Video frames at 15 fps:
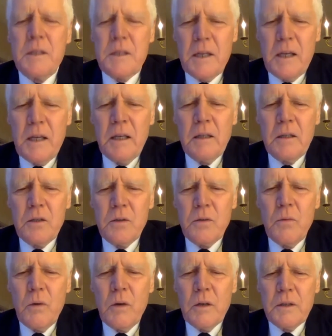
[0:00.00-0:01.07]
is akin
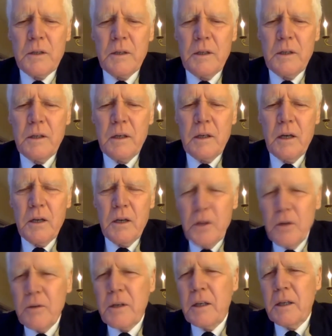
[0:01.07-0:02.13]
to what a
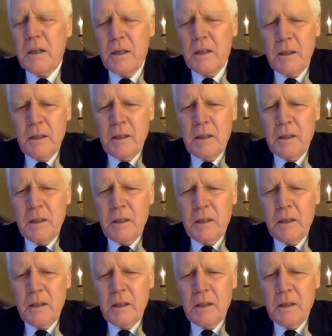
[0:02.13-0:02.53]
yogi